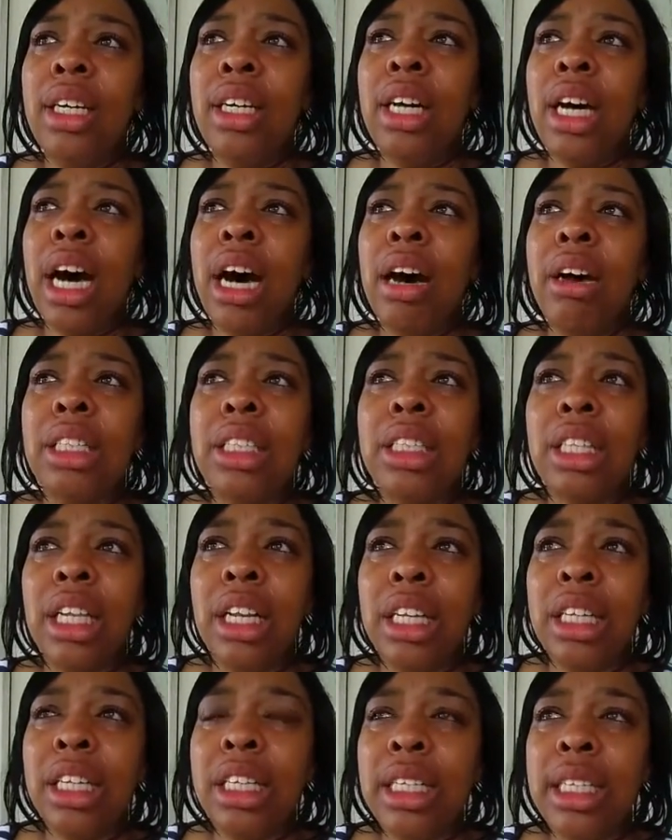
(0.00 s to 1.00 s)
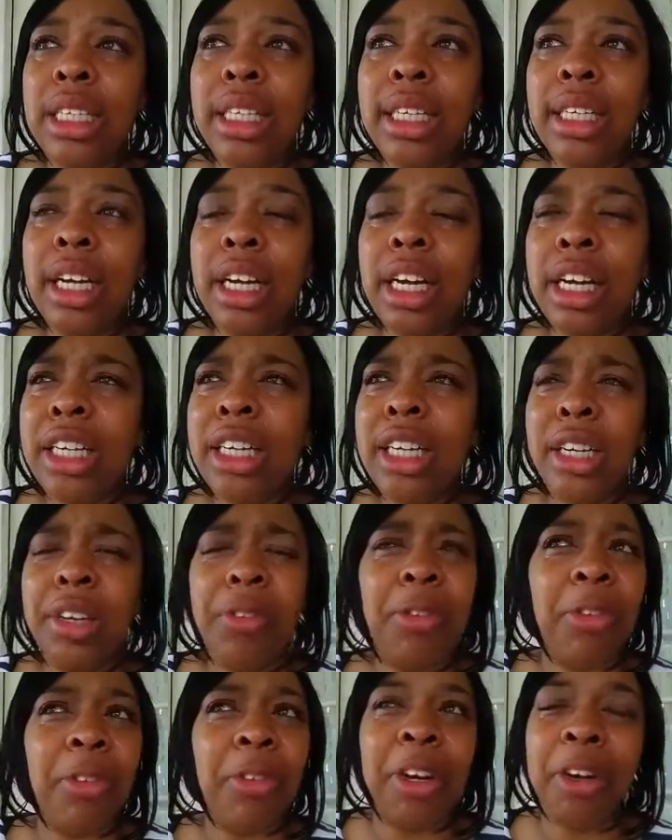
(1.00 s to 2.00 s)
I was telling a good
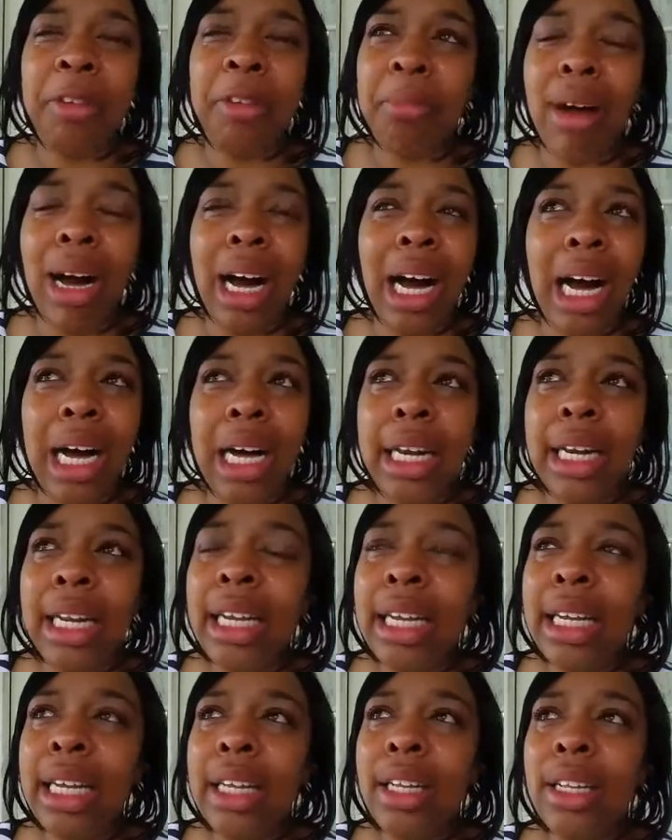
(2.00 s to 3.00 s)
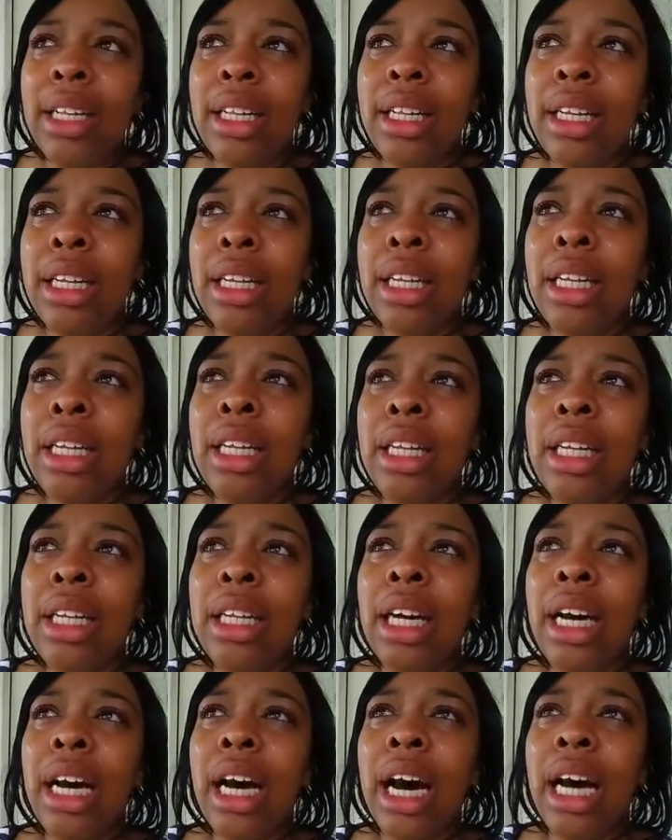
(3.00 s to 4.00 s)
friend of mine.
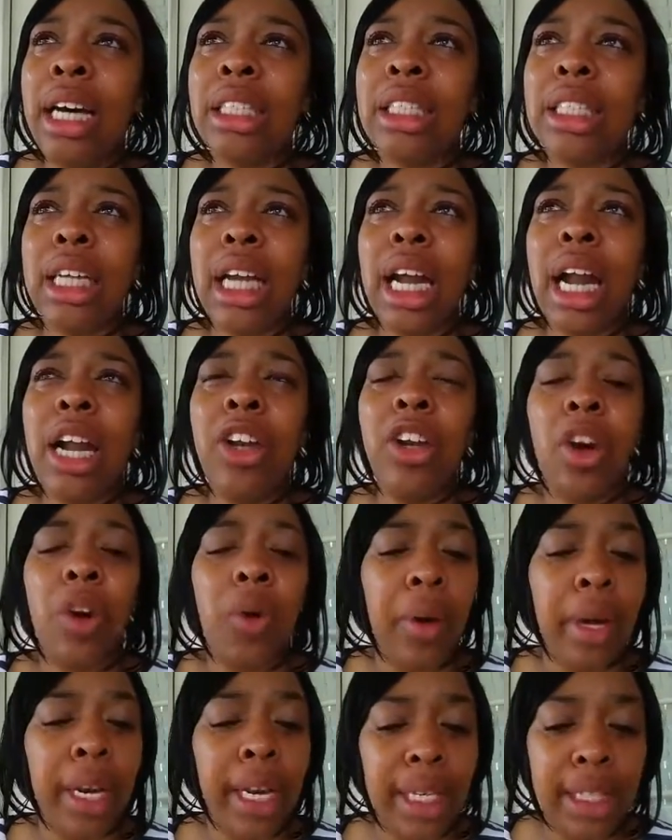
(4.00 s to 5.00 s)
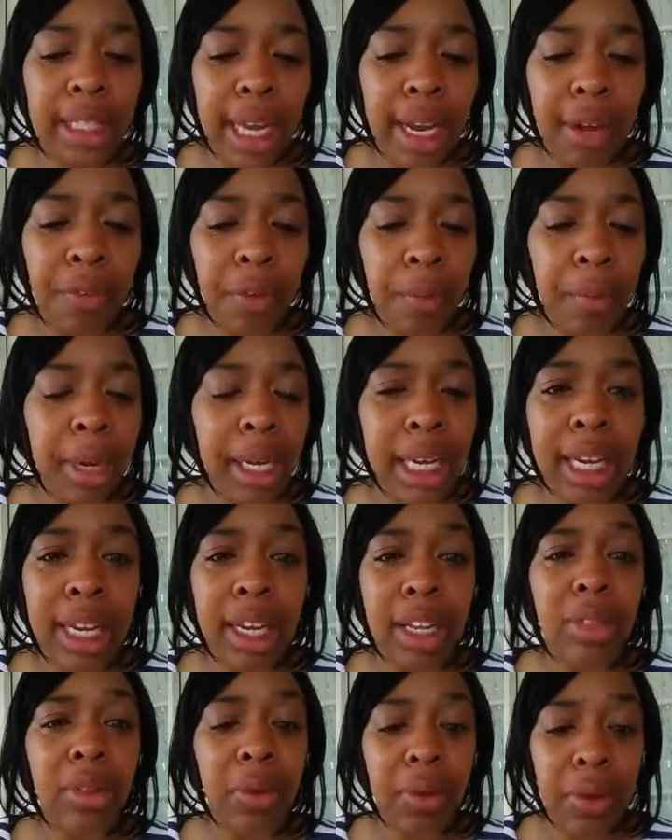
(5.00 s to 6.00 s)
I said, I know what it takes for me to
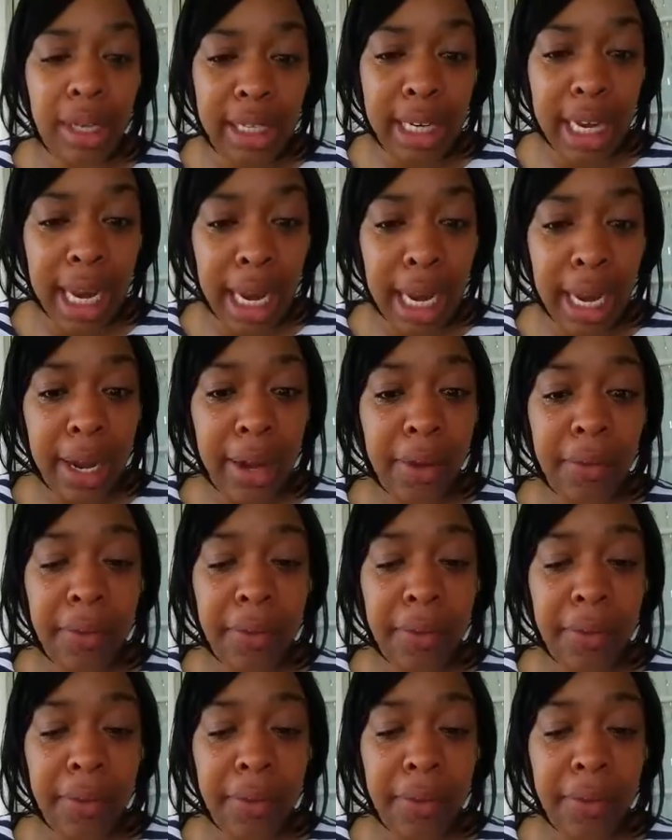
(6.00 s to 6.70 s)
get through the day.